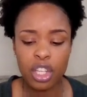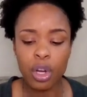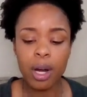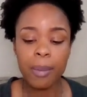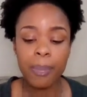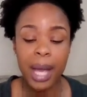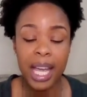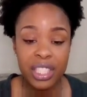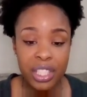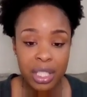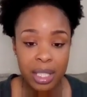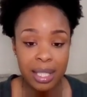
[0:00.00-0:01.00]
Your
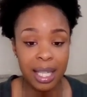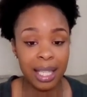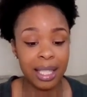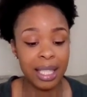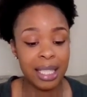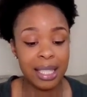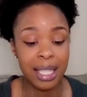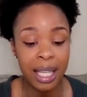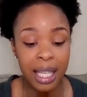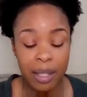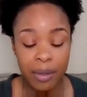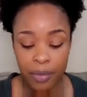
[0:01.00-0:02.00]
impatience can lead
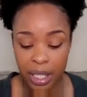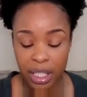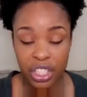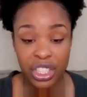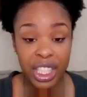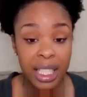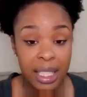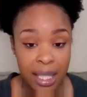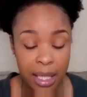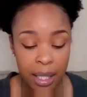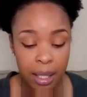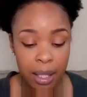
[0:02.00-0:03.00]
to envy,
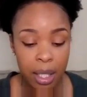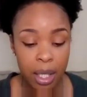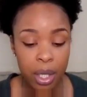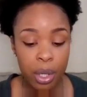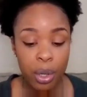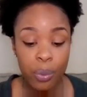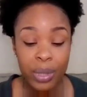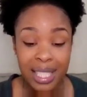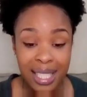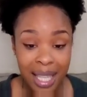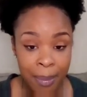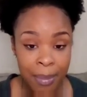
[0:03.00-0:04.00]
jealousy,
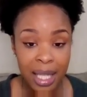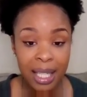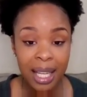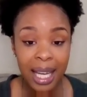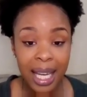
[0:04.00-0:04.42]
resentment,